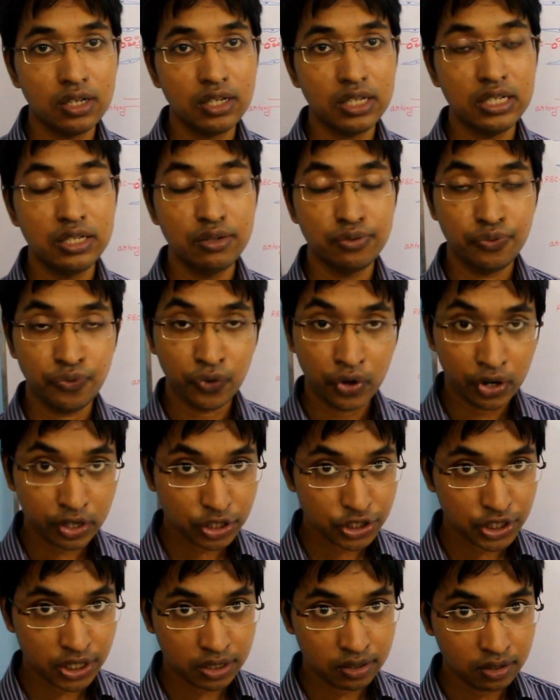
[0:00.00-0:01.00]

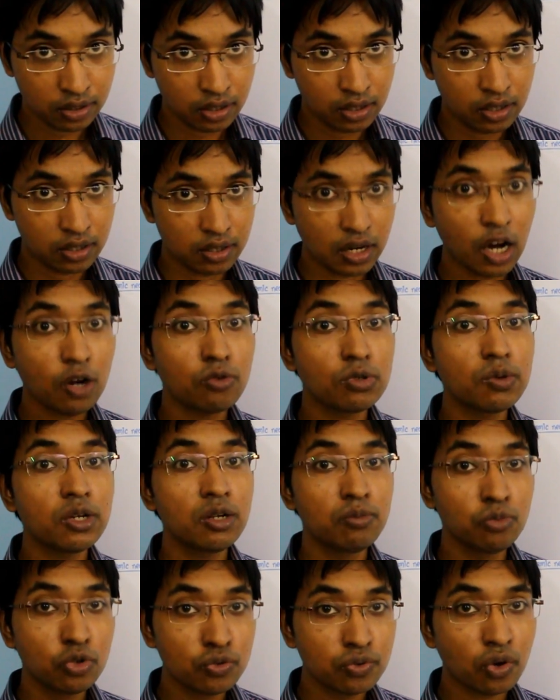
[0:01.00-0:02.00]
infarction, now we
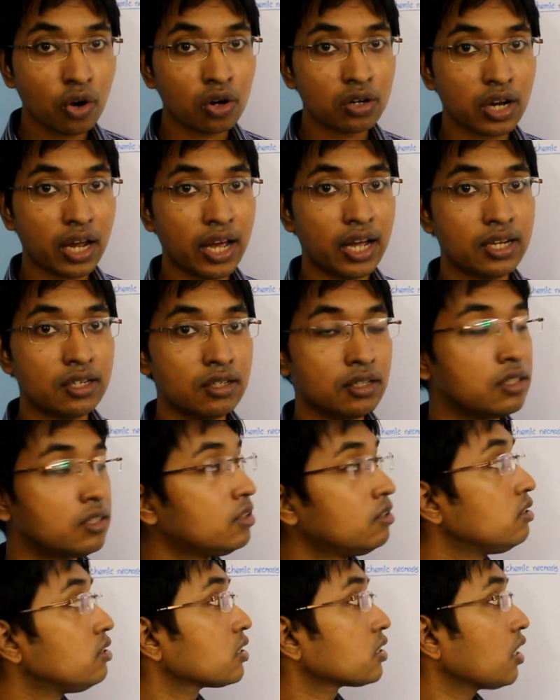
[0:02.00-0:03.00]
will move on and
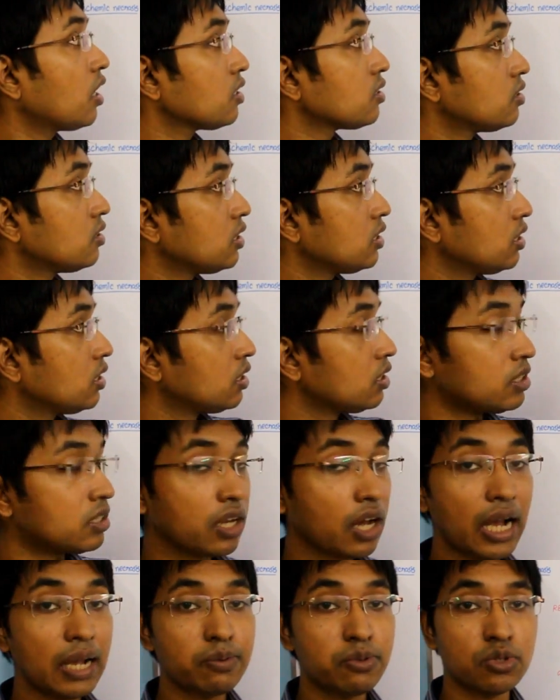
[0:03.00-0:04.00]
discuss the
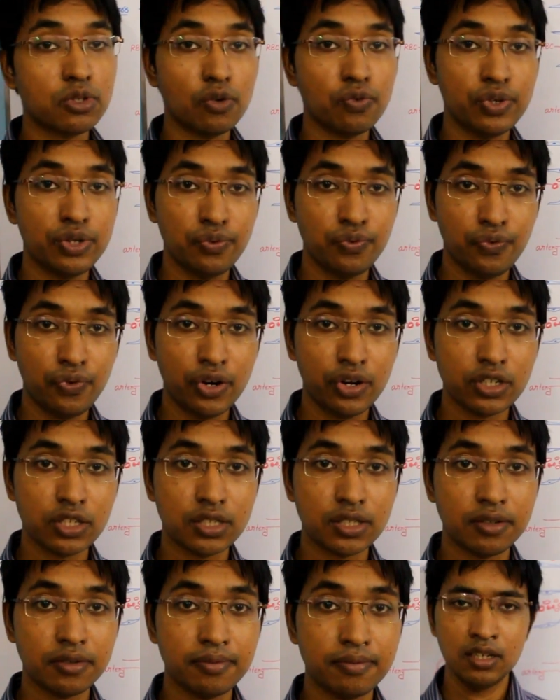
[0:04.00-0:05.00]
types of
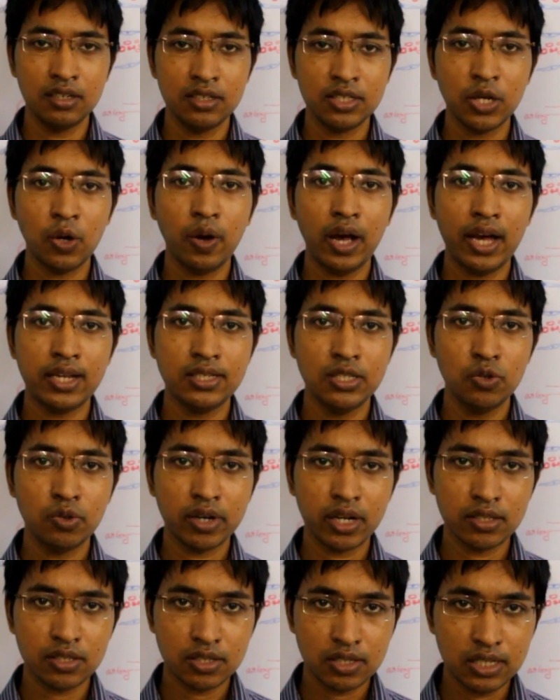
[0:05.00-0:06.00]
infarction. So as you
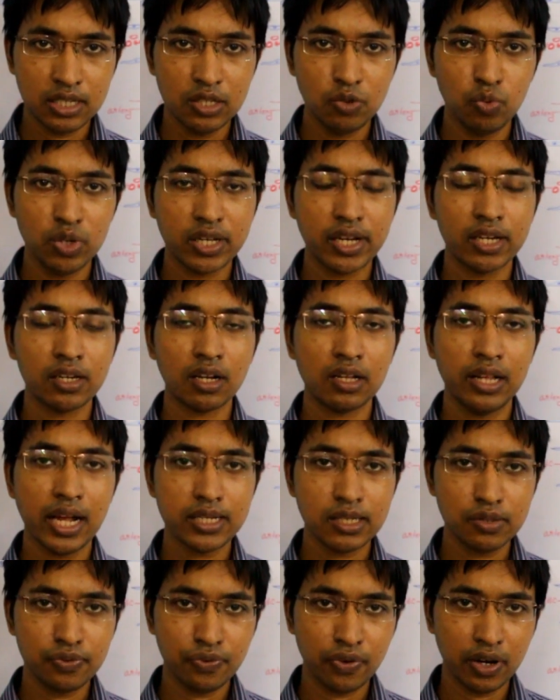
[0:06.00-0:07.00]
can see, we can
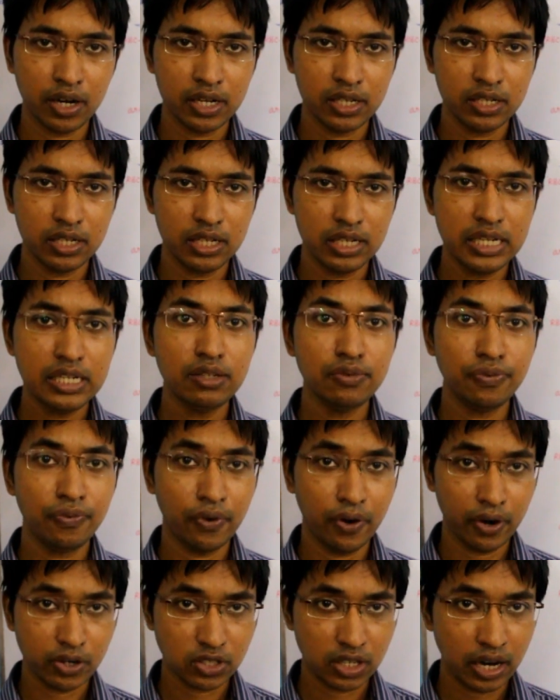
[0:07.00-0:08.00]
classify
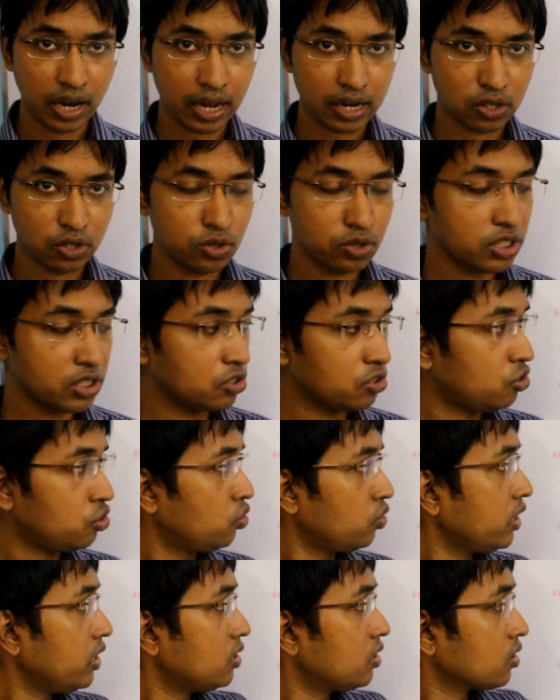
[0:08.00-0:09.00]
infarct according
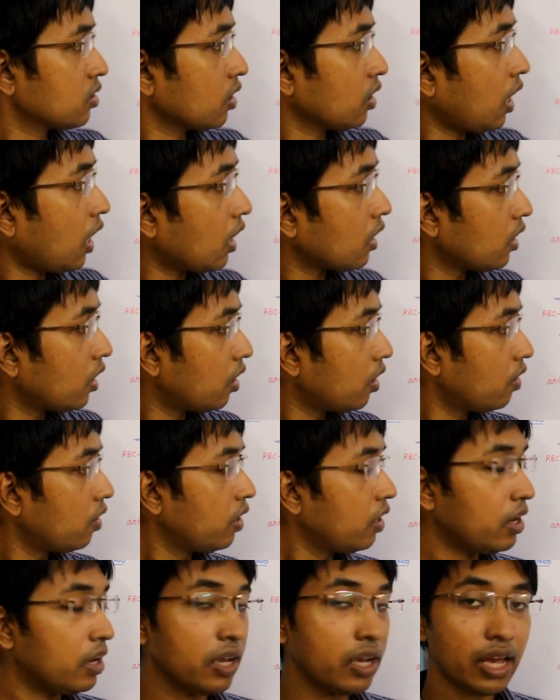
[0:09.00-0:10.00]
to its color,
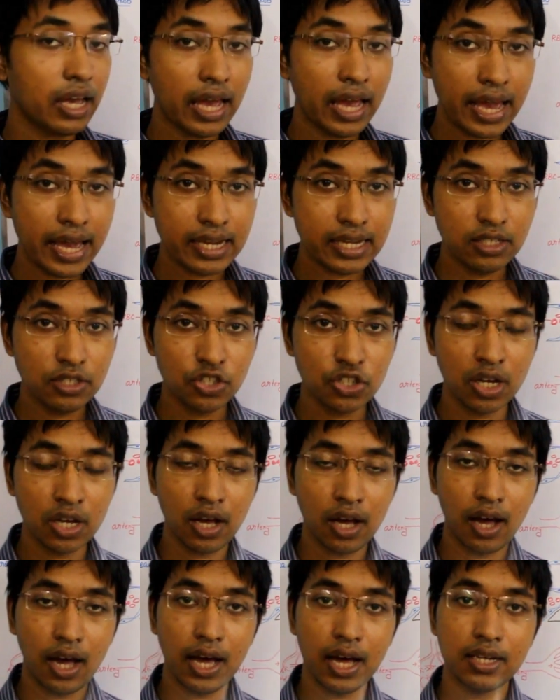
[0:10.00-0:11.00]
age,
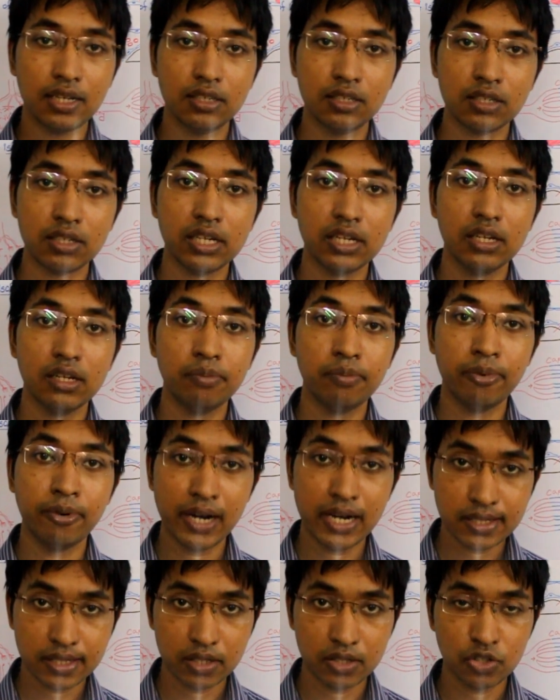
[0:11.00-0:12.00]
and
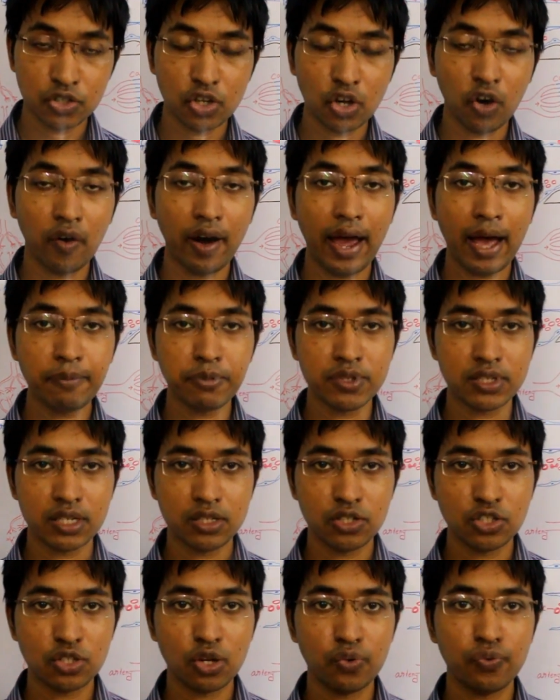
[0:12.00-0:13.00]
presence or
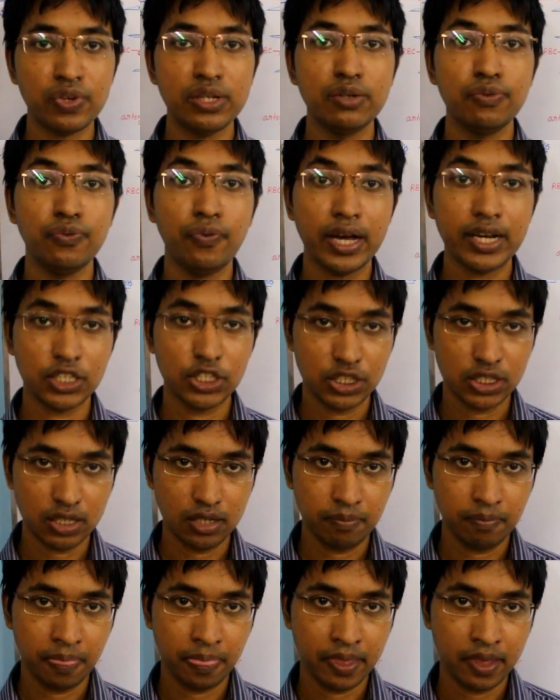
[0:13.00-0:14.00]
absence of
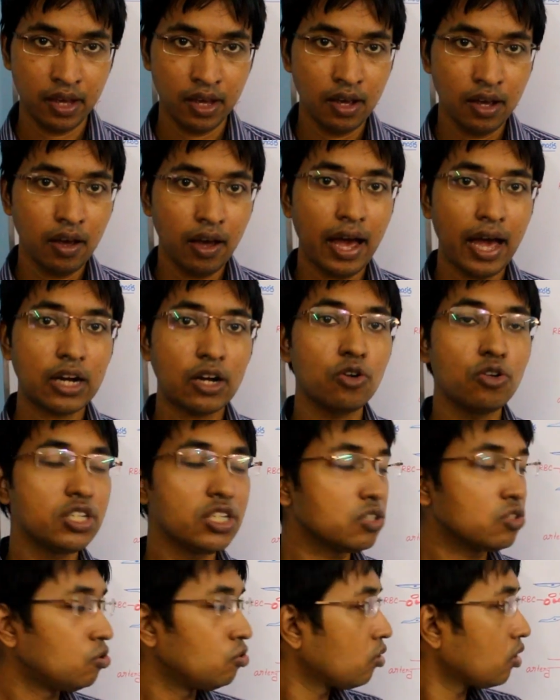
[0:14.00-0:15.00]
infection.
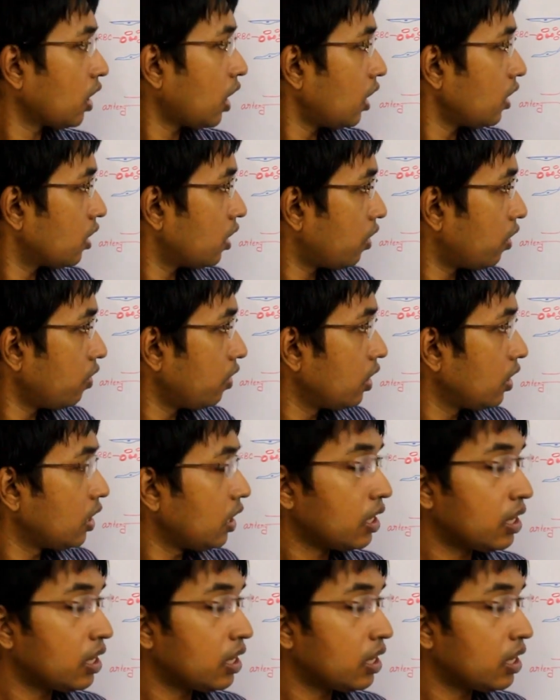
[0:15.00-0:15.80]
According to color,